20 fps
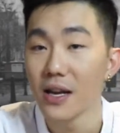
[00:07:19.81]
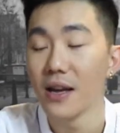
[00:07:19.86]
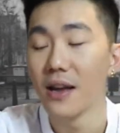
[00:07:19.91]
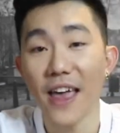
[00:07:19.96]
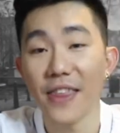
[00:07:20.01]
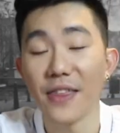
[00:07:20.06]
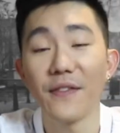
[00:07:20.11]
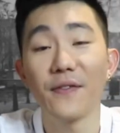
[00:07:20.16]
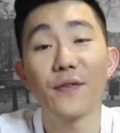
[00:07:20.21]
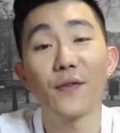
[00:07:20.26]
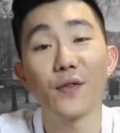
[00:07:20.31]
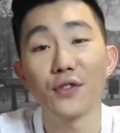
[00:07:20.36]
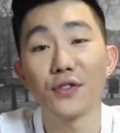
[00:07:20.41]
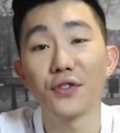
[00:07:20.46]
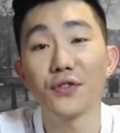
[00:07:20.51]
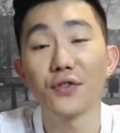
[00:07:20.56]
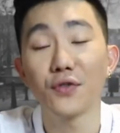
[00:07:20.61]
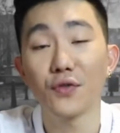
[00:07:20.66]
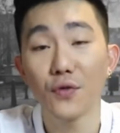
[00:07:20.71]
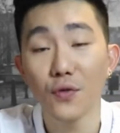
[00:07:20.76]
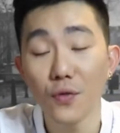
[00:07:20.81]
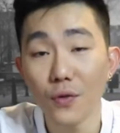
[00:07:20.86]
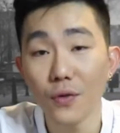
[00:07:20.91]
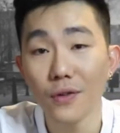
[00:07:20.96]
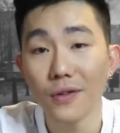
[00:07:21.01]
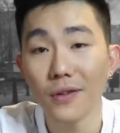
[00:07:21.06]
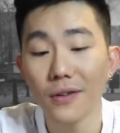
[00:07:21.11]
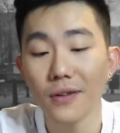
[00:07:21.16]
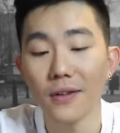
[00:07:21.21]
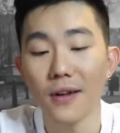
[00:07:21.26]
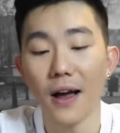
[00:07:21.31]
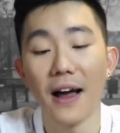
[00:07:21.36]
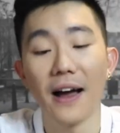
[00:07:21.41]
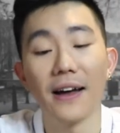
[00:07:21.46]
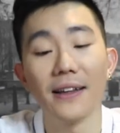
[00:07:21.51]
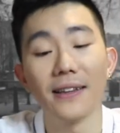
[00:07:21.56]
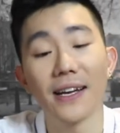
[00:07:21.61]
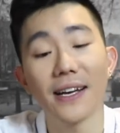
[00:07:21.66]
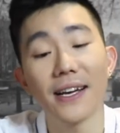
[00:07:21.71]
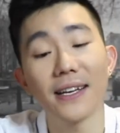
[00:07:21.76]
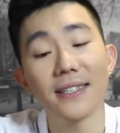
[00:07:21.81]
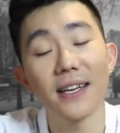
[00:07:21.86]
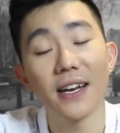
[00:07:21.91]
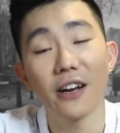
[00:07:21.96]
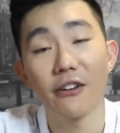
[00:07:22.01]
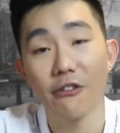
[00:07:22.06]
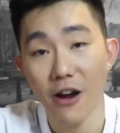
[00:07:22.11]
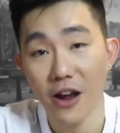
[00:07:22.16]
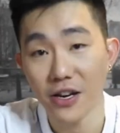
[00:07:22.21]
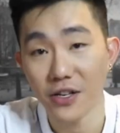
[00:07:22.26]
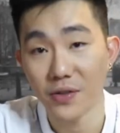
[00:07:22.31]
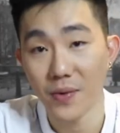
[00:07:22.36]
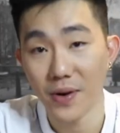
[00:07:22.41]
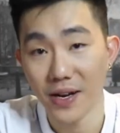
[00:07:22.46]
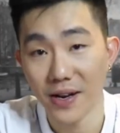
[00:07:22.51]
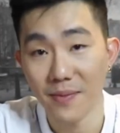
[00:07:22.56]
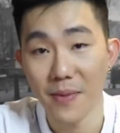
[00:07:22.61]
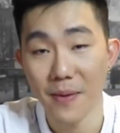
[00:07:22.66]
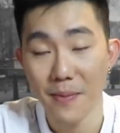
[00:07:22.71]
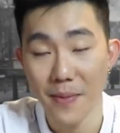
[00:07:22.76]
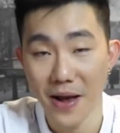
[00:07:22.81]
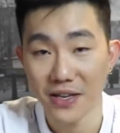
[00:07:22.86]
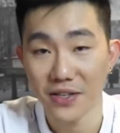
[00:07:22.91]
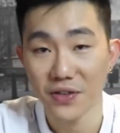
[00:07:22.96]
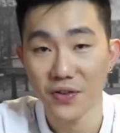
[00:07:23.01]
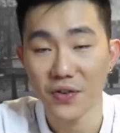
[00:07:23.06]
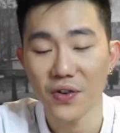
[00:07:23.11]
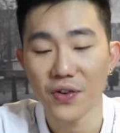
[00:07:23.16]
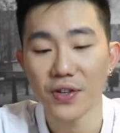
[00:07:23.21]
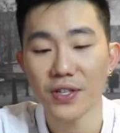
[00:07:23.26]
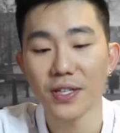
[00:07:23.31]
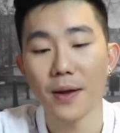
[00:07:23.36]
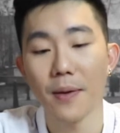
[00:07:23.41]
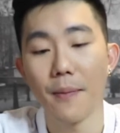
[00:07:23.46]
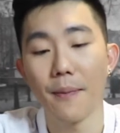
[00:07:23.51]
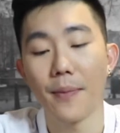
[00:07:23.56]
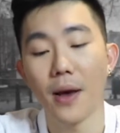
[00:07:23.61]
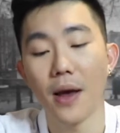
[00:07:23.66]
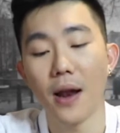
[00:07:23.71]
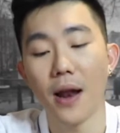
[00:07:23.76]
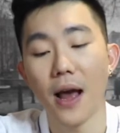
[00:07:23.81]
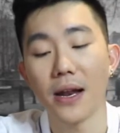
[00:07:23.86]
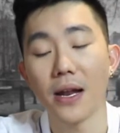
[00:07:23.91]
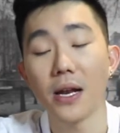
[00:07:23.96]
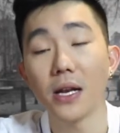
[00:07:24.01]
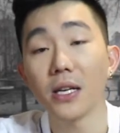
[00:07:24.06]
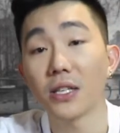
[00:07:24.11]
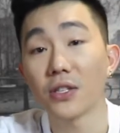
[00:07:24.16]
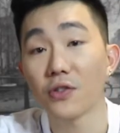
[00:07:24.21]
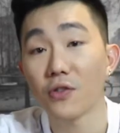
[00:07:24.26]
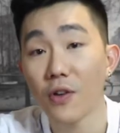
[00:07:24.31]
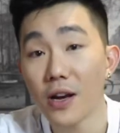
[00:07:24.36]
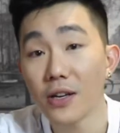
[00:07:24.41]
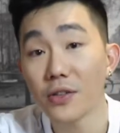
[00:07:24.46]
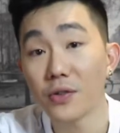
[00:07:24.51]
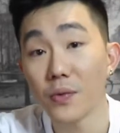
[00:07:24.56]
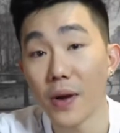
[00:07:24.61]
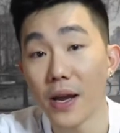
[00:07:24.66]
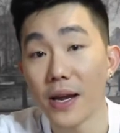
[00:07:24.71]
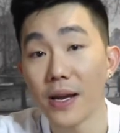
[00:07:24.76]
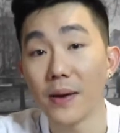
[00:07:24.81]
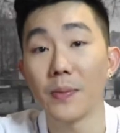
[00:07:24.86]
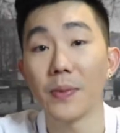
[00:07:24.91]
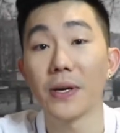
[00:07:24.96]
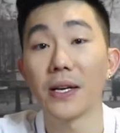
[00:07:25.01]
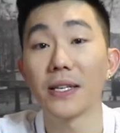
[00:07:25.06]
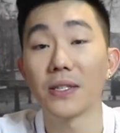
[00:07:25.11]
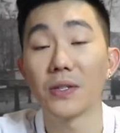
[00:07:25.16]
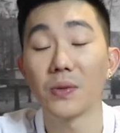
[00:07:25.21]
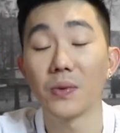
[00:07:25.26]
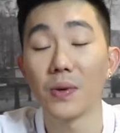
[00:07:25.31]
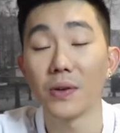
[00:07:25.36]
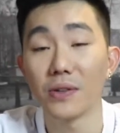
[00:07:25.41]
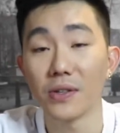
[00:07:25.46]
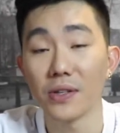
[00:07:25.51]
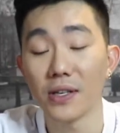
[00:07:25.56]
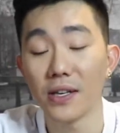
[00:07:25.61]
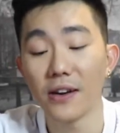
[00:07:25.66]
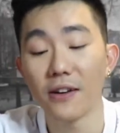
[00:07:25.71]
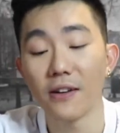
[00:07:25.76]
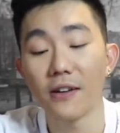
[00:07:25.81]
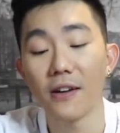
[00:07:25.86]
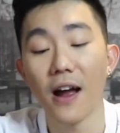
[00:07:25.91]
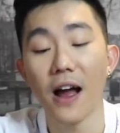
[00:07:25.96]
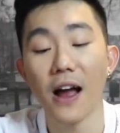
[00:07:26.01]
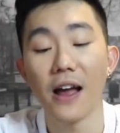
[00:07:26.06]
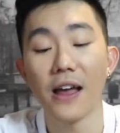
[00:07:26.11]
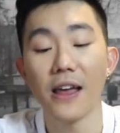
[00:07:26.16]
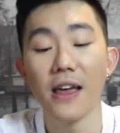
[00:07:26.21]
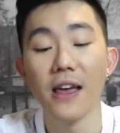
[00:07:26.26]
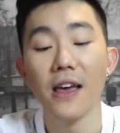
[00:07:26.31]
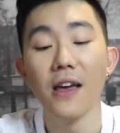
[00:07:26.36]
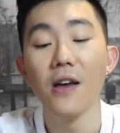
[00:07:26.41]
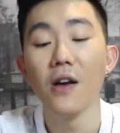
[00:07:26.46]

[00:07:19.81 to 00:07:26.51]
And then for school, uh, like I said, I graduated my master's, but I didn't just graduate because throughout the year I